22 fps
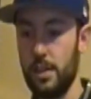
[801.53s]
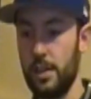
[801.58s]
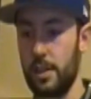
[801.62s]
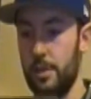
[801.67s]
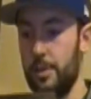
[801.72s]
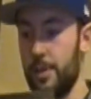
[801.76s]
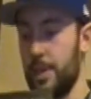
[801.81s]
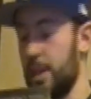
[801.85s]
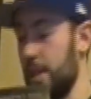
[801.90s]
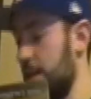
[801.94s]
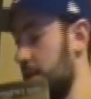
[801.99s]

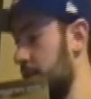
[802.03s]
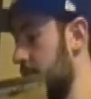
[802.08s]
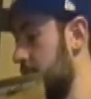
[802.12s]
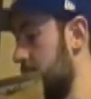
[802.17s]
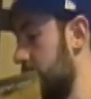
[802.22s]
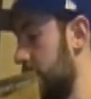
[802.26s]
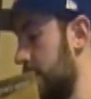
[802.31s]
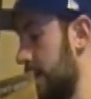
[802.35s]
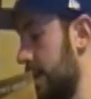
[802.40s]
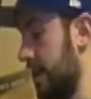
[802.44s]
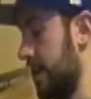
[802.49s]
Here we
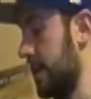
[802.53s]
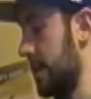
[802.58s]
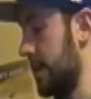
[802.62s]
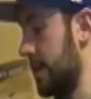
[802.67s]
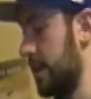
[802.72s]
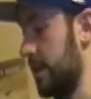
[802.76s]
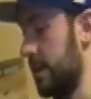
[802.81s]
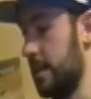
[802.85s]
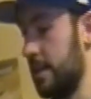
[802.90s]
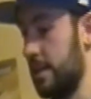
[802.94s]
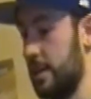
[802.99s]
go.
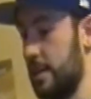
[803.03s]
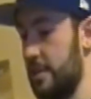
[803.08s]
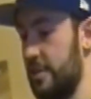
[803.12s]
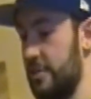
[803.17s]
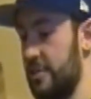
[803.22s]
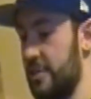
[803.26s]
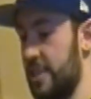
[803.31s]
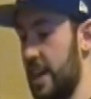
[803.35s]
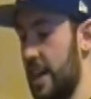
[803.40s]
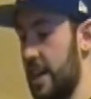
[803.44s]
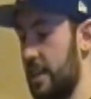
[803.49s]

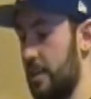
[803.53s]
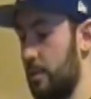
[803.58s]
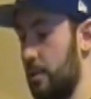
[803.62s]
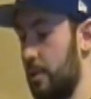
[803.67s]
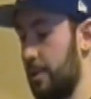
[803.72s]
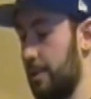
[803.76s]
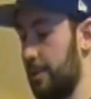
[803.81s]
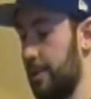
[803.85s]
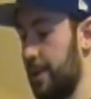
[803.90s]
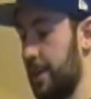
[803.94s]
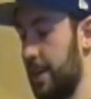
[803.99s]

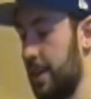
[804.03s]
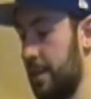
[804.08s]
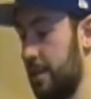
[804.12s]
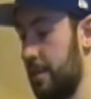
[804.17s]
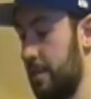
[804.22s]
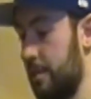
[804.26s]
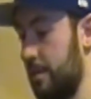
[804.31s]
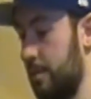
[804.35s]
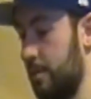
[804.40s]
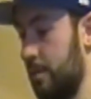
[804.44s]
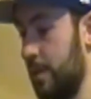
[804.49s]
January.
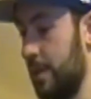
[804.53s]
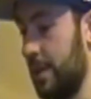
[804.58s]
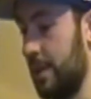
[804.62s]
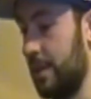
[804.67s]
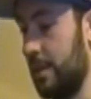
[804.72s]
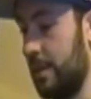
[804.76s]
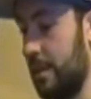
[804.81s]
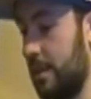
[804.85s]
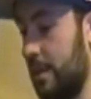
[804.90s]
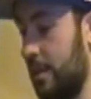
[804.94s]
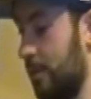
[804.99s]

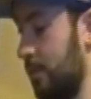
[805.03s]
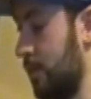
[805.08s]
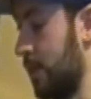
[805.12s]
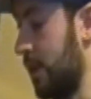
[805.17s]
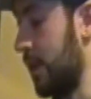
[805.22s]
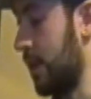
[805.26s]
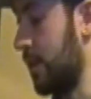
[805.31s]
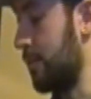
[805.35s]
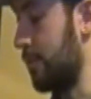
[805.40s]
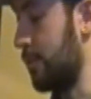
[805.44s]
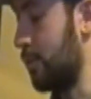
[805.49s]
With
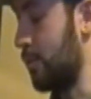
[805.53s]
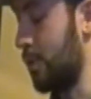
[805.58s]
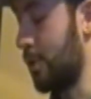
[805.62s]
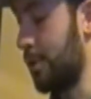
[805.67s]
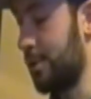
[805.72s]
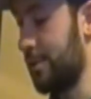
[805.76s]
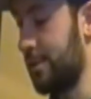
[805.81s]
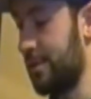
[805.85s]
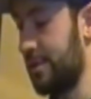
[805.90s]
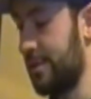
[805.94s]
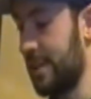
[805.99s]
one of the
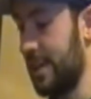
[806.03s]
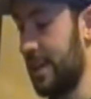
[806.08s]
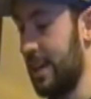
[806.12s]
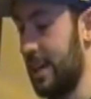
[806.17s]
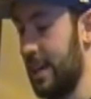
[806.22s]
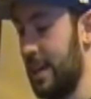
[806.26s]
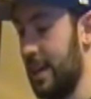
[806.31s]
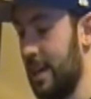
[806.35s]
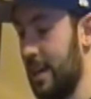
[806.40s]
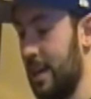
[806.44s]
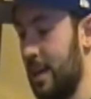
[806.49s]
worst
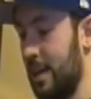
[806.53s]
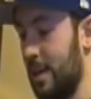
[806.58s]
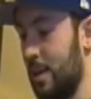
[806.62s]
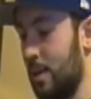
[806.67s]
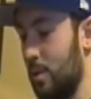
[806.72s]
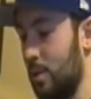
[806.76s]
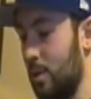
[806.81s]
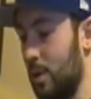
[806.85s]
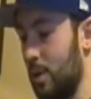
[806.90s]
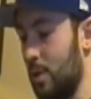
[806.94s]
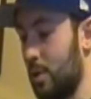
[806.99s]

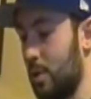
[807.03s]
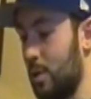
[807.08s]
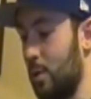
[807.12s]
low